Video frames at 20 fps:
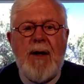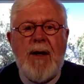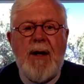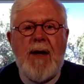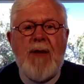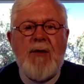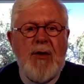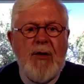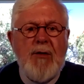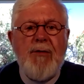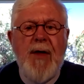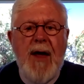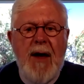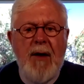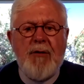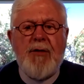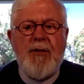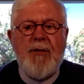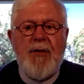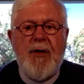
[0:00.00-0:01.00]
And
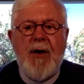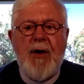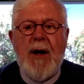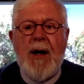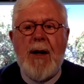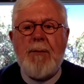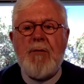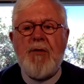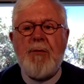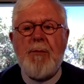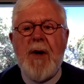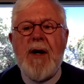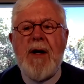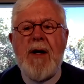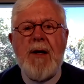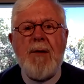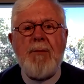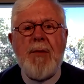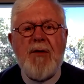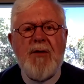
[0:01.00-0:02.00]
2,000 times
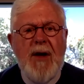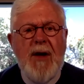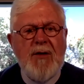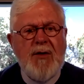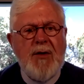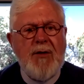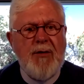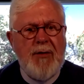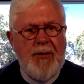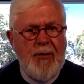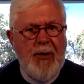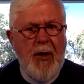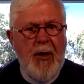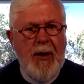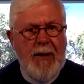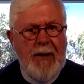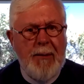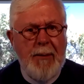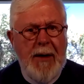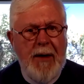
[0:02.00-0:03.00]
money and possessions are
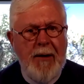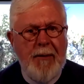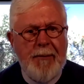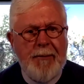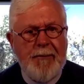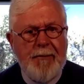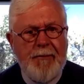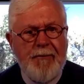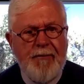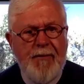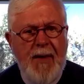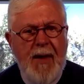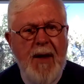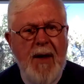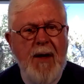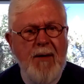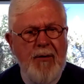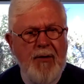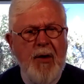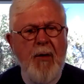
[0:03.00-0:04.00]
talked about.
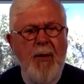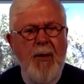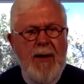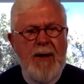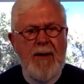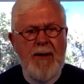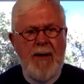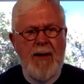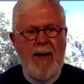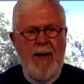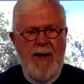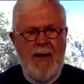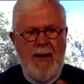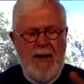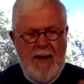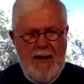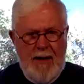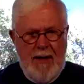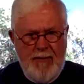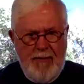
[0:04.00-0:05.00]
So
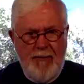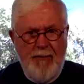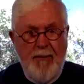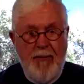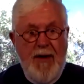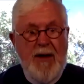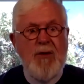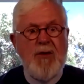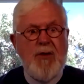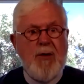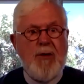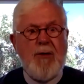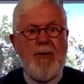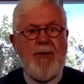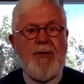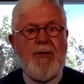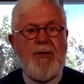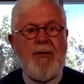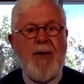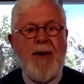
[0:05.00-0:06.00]
it
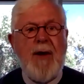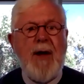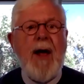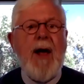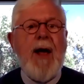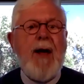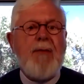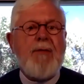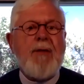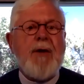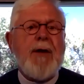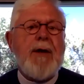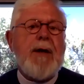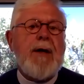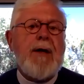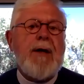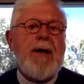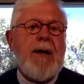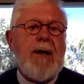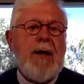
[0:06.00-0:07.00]
features
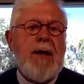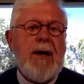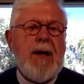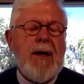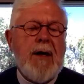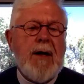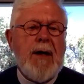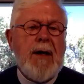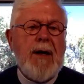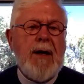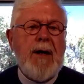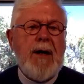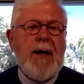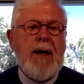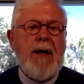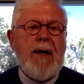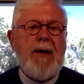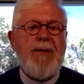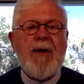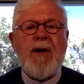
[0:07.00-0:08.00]
heavily
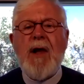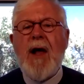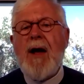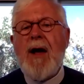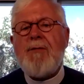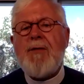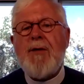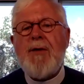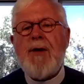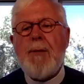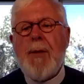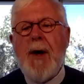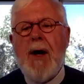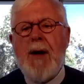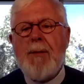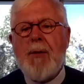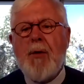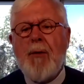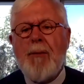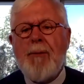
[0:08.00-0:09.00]
in the life in the
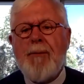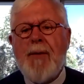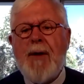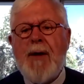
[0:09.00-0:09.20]
Bible.